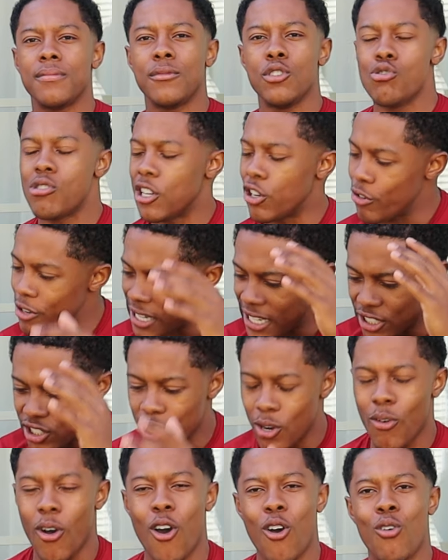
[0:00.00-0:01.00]
You can create
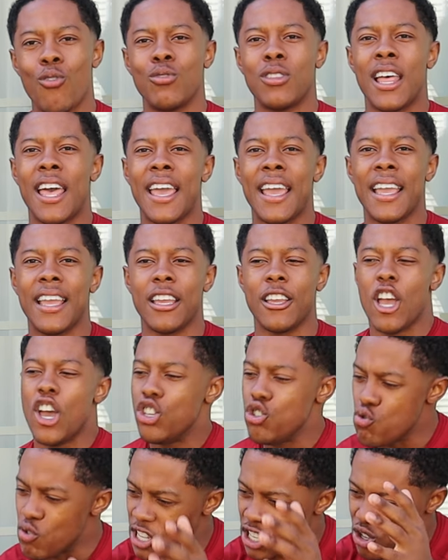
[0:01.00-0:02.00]
your own lane,
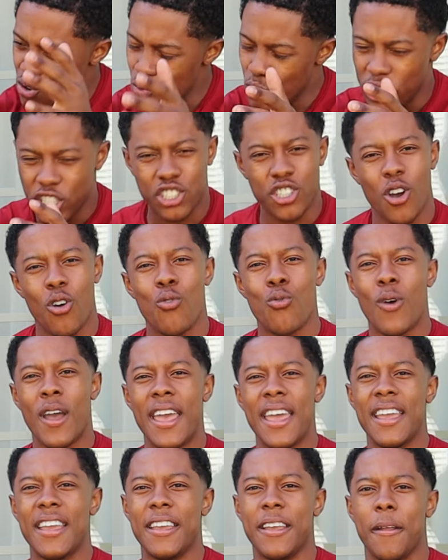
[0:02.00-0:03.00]
you can do it your
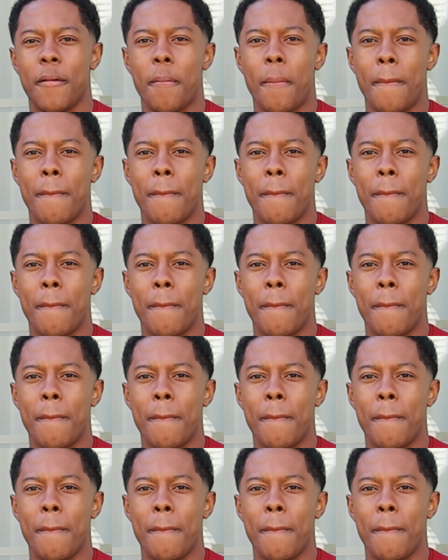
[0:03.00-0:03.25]
way.